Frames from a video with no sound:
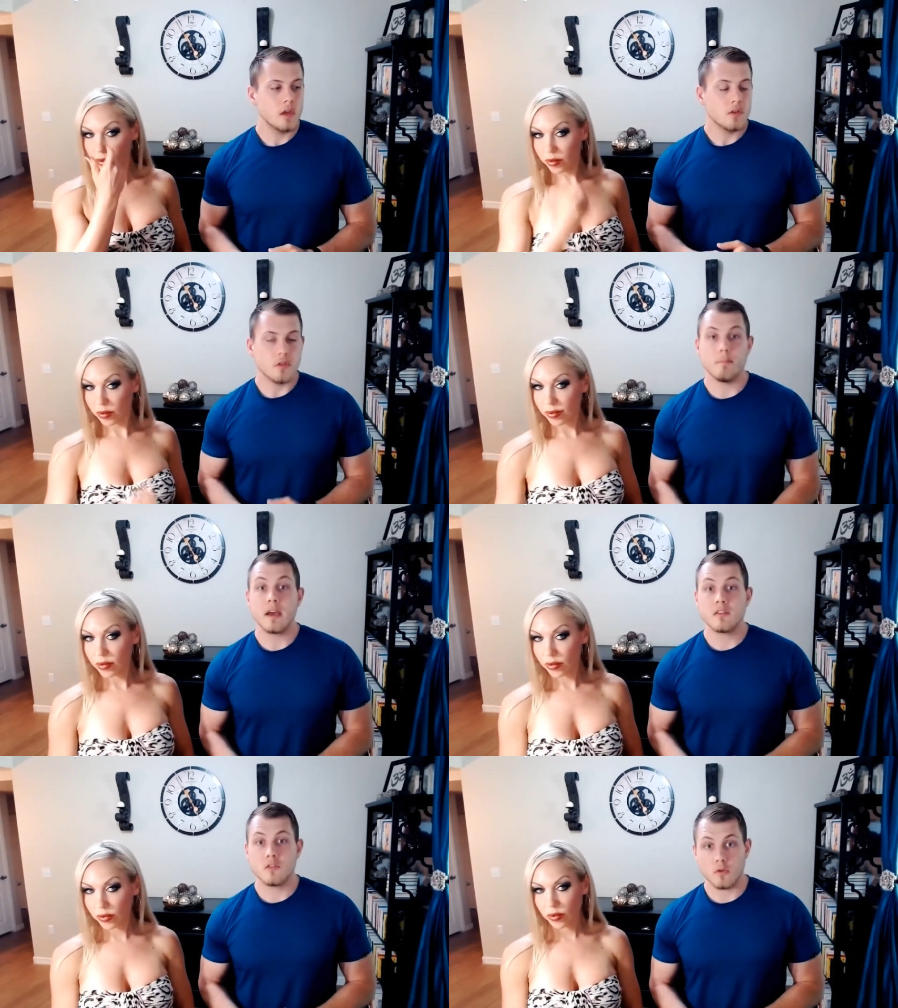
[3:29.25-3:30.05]
Speaker 1: the
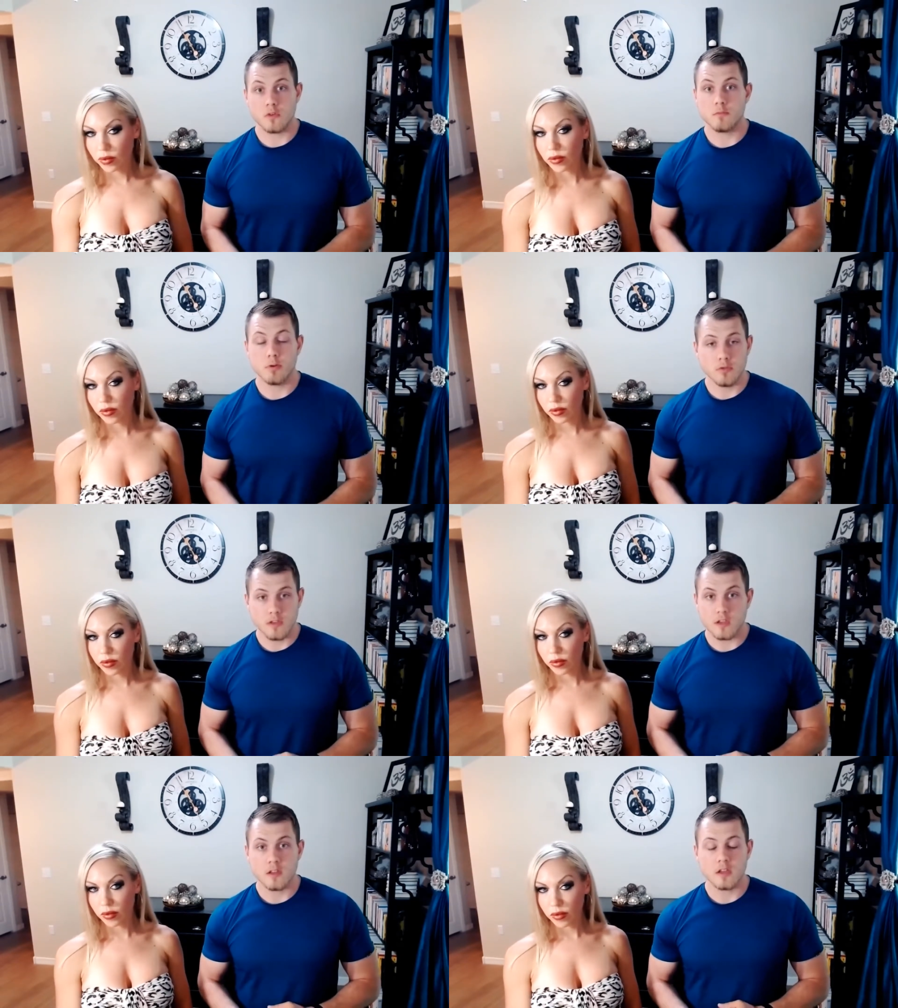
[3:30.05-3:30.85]
best source of
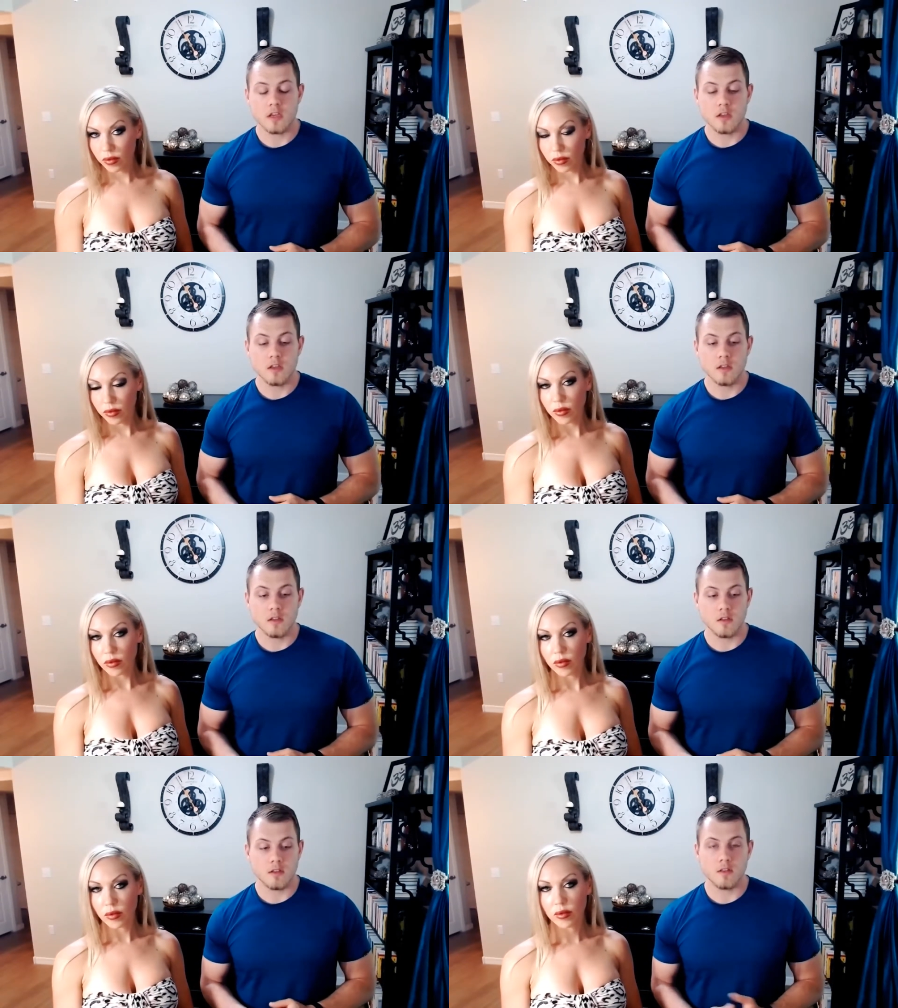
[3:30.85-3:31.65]
protein
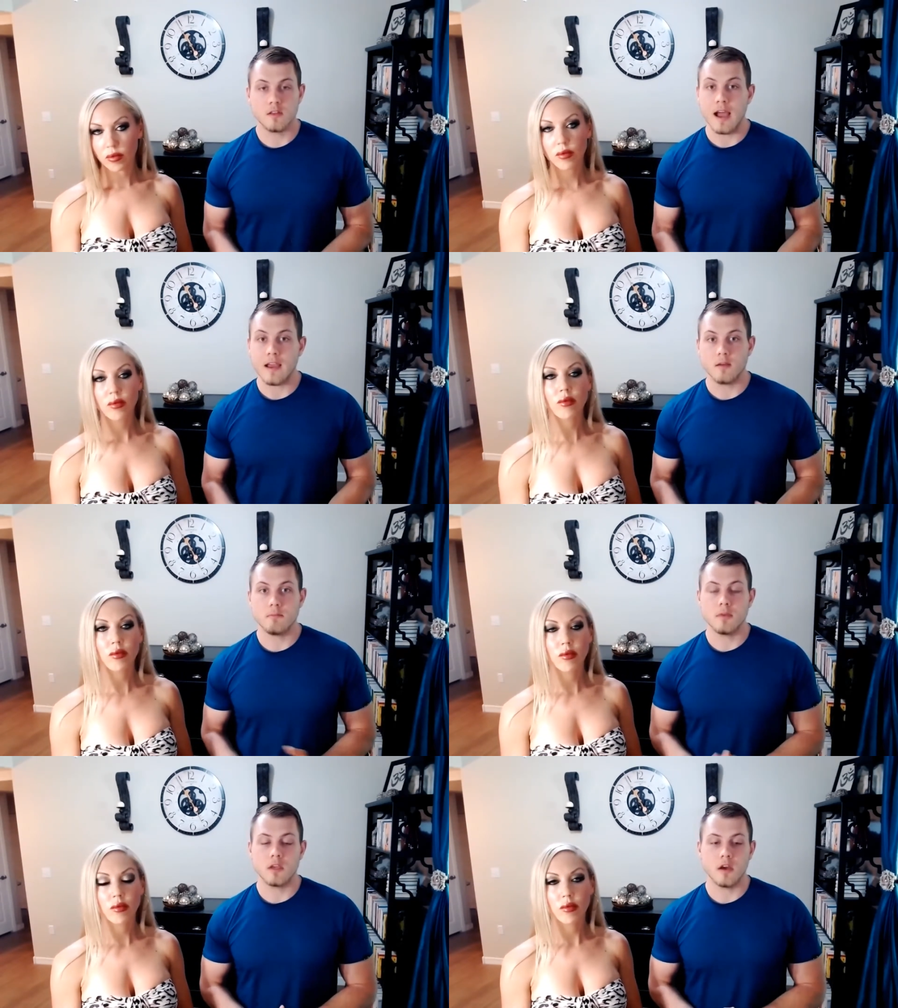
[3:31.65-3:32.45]
in the diet
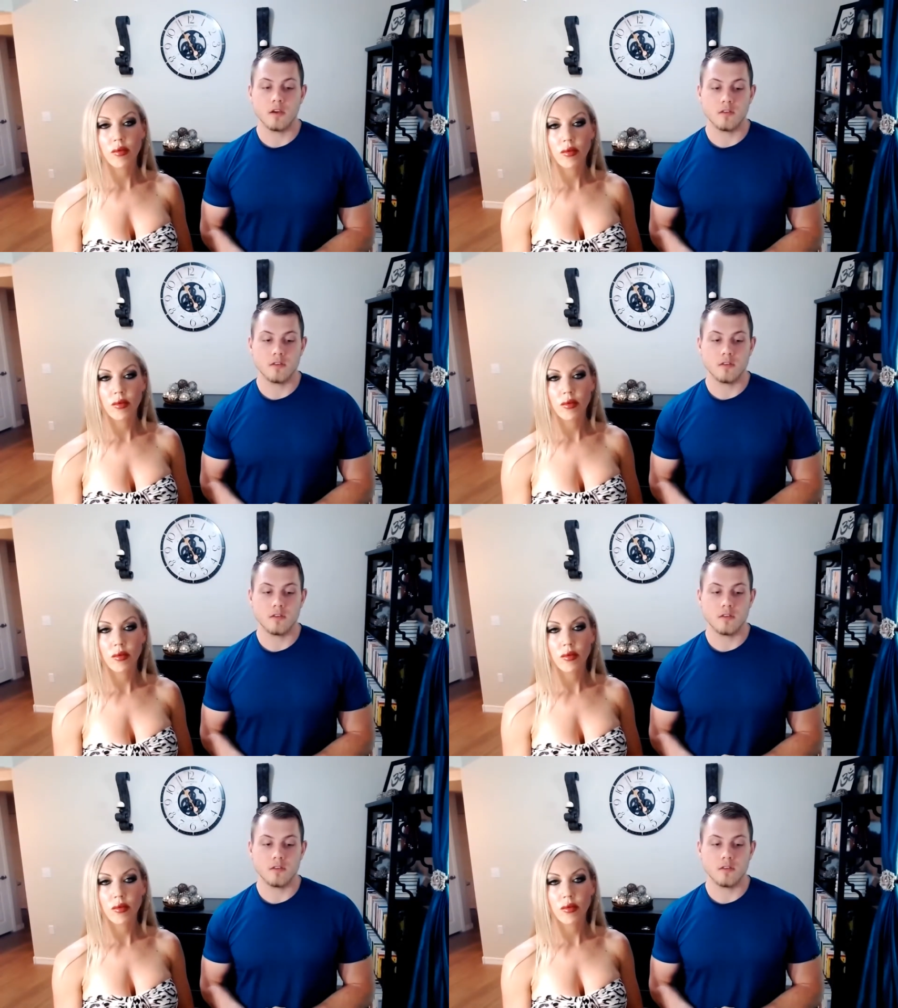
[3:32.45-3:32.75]
because